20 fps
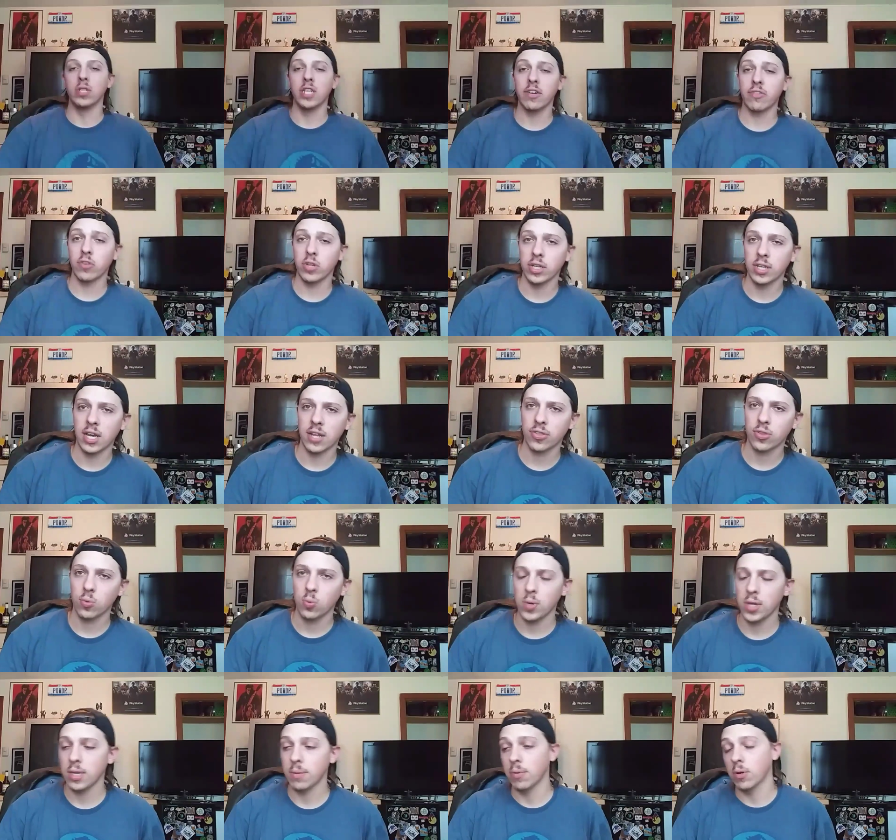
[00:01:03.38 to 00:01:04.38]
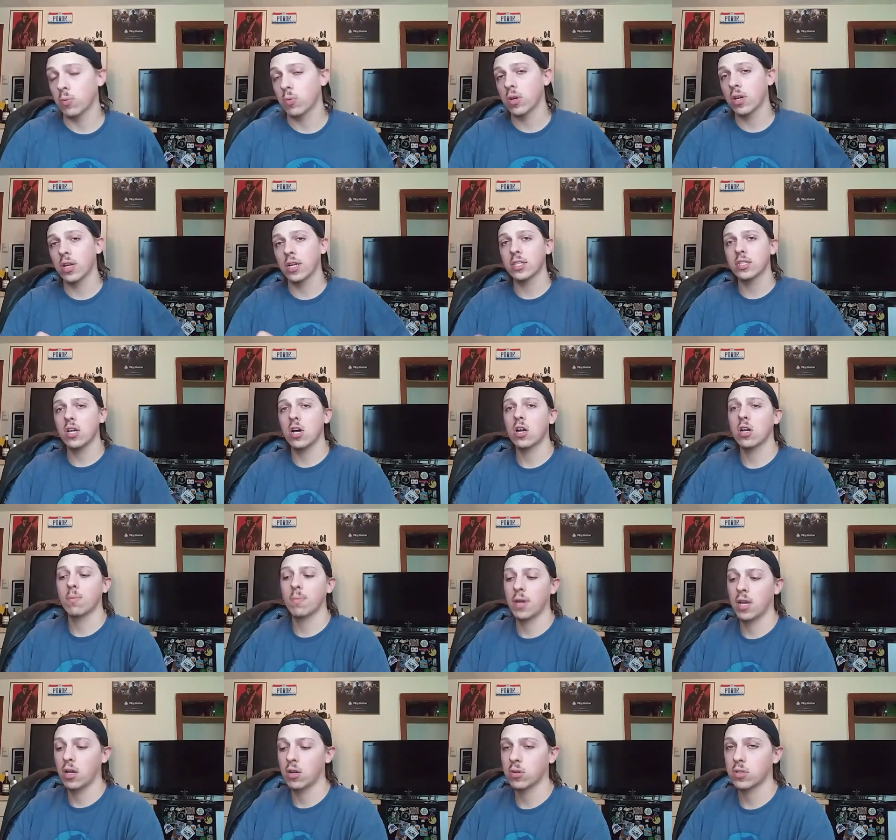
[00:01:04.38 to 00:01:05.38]
Definitely not the Wii, but we're going to talk
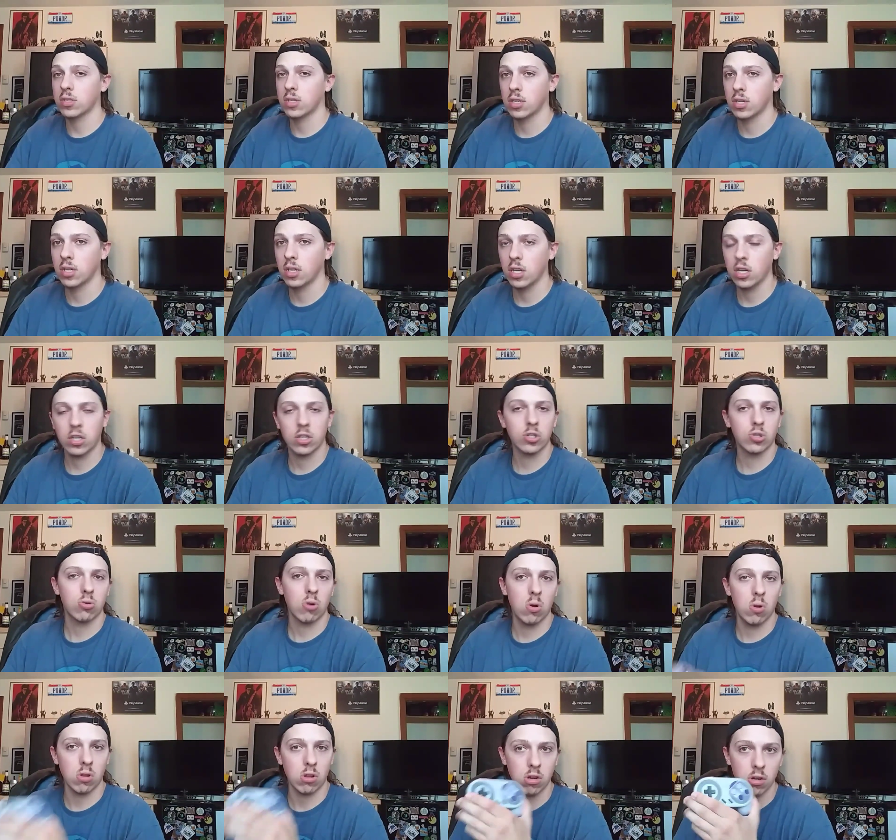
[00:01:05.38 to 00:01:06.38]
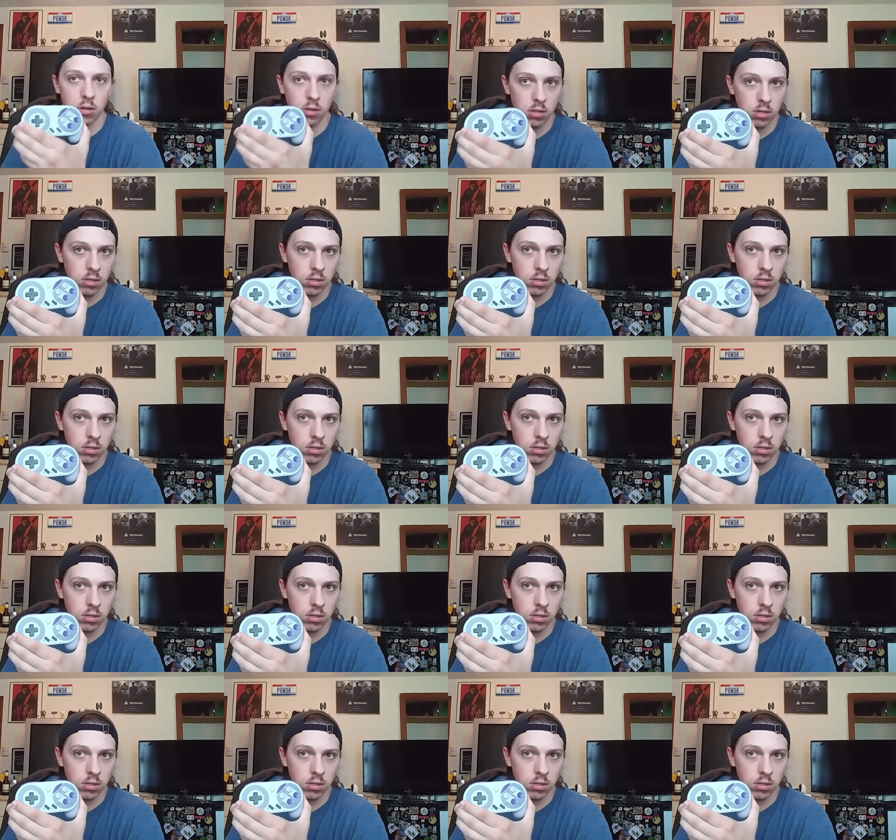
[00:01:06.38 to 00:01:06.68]
about a controller.